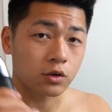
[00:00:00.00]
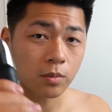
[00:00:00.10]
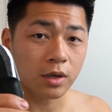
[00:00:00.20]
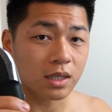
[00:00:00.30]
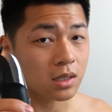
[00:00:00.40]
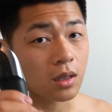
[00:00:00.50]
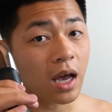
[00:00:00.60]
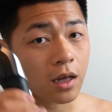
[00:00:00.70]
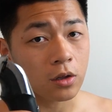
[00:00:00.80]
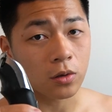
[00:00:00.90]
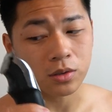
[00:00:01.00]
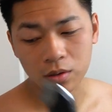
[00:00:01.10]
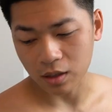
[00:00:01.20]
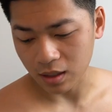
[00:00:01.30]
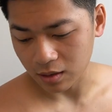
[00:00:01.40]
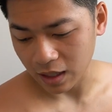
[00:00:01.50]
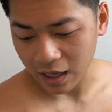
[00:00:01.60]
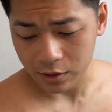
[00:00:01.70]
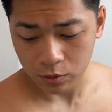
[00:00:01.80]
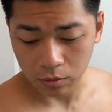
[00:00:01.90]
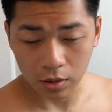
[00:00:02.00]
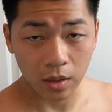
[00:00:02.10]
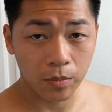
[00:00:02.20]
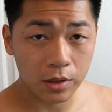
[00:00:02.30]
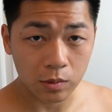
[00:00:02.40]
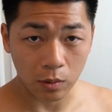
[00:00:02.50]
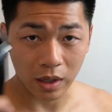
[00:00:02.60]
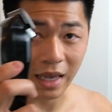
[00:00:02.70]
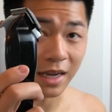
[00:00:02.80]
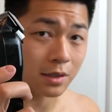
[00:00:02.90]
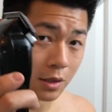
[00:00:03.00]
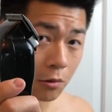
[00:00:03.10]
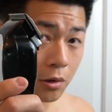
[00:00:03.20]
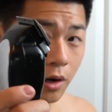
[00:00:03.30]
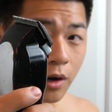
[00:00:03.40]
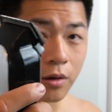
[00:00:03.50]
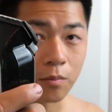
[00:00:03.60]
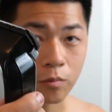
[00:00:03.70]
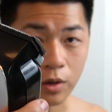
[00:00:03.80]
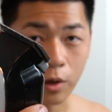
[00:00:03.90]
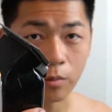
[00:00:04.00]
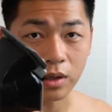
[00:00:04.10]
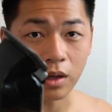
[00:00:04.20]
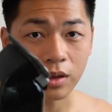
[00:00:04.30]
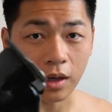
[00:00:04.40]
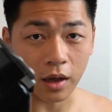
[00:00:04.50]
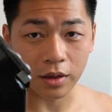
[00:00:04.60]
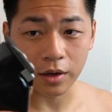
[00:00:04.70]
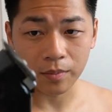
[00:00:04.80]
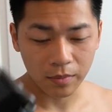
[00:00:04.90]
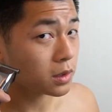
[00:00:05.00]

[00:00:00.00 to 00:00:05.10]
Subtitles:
The trimmer gets a lot closer than the actual clippers at a zero guard, you know, with nothing on there.